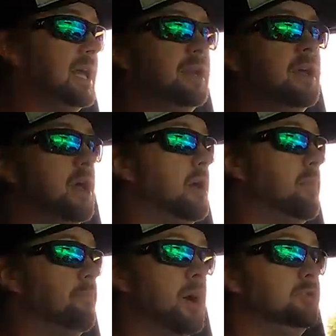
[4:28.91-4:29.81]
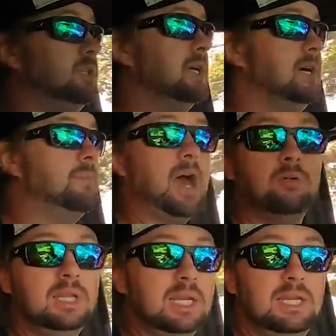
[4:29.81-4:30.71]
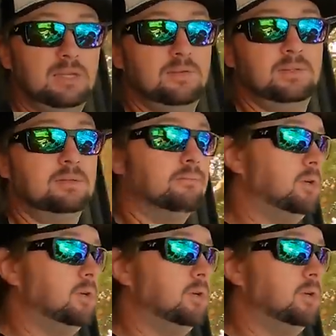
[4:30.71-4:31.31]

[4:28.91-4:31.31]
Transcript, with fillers: And most of the time, I don't need any of it.